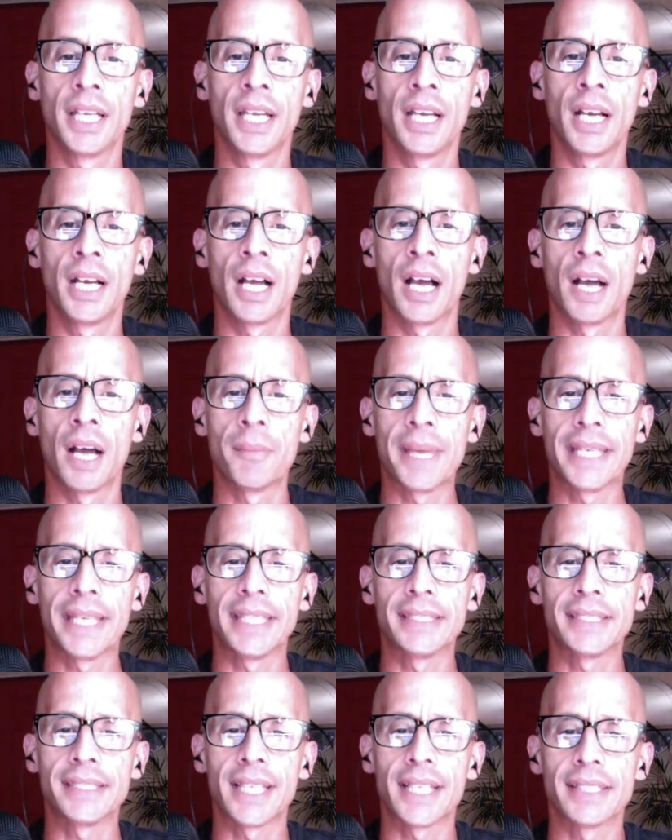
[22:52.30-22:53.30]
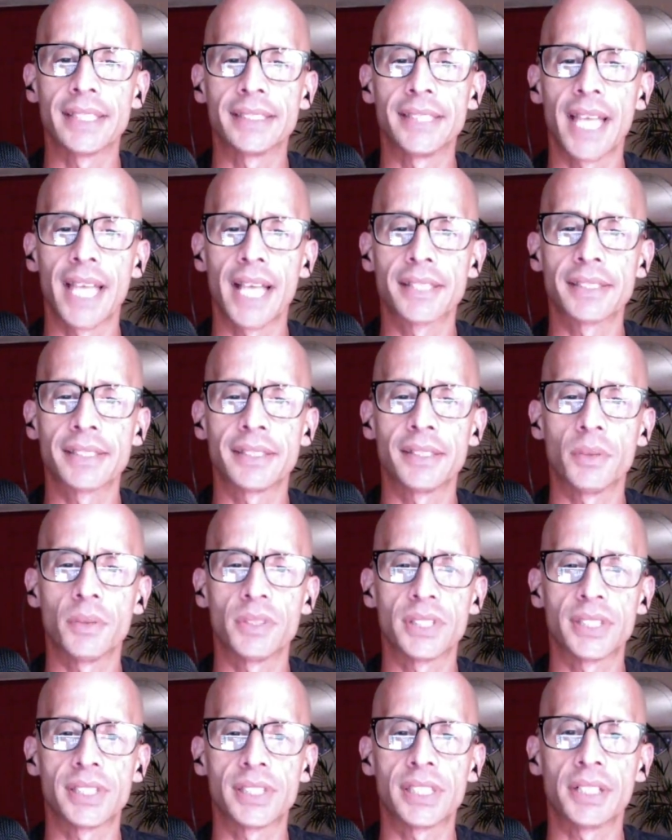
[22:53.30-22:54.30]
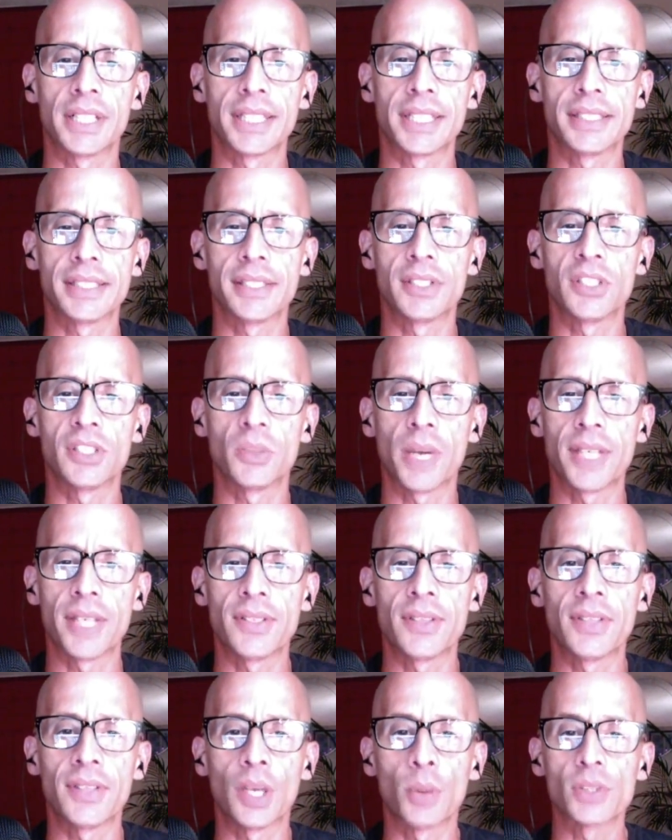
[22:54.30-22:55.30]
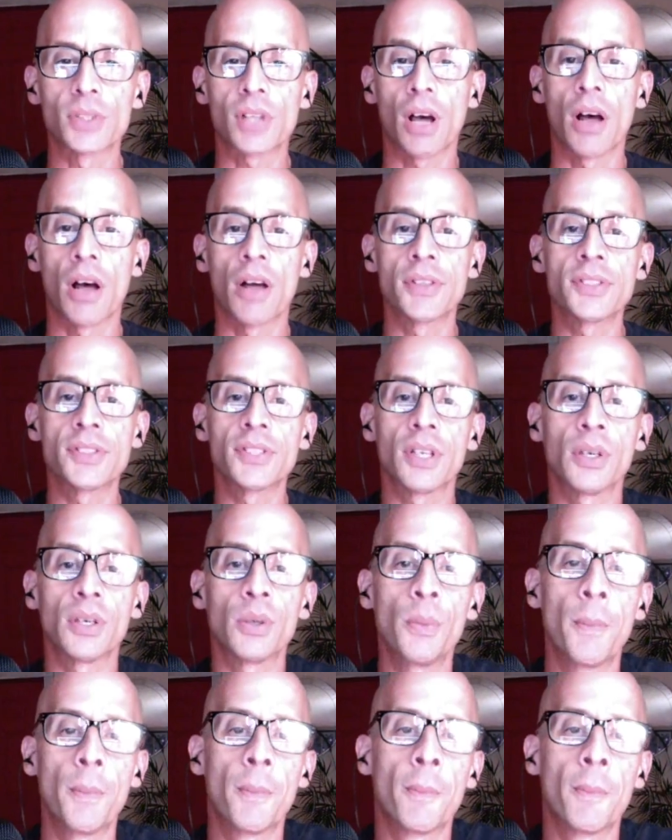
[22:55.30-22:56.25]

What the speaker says: Maggie says, yes, there was a serious situation. There was also,